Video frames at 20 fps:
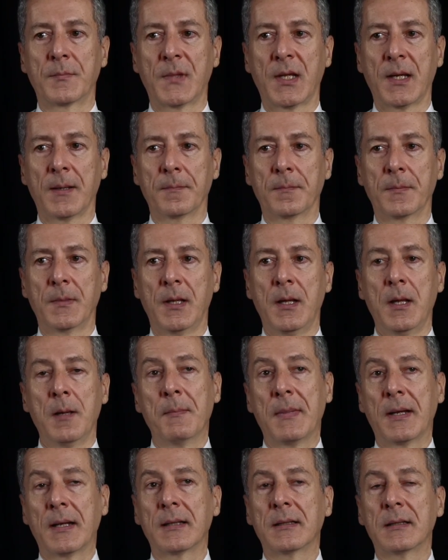Yeah,
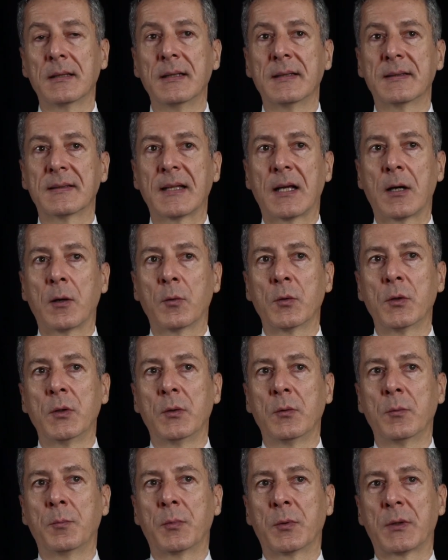but at least now
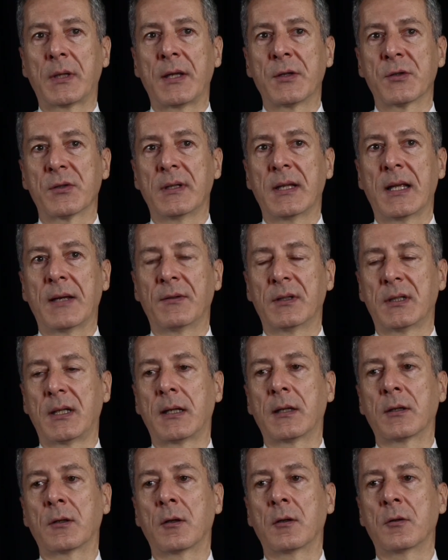you potentially have a
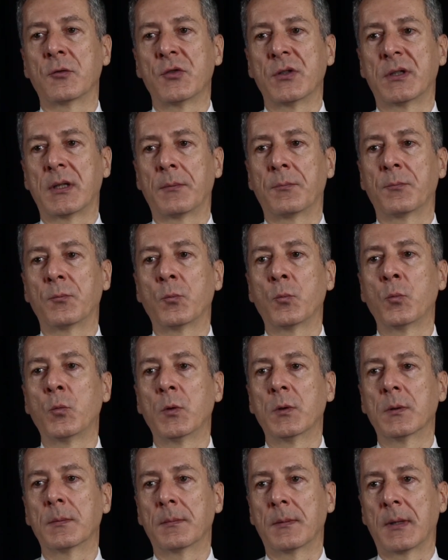technology that
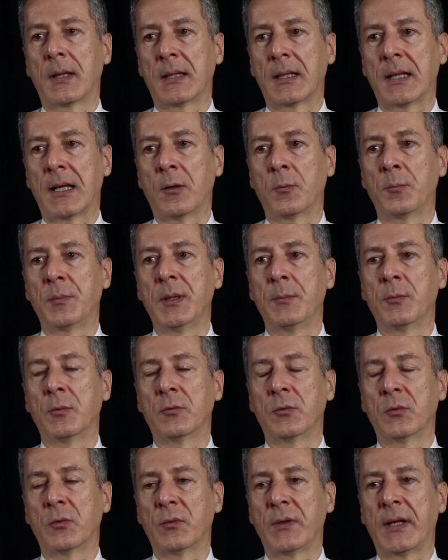will allow people
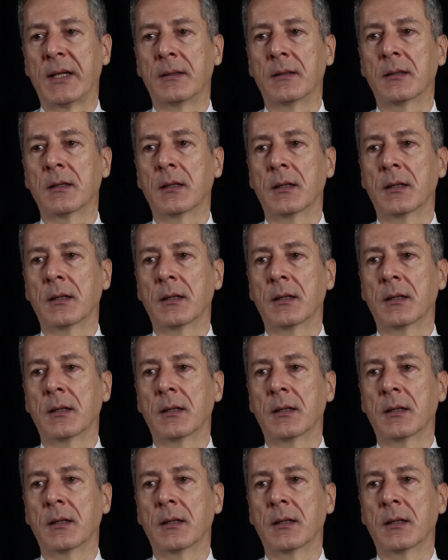to create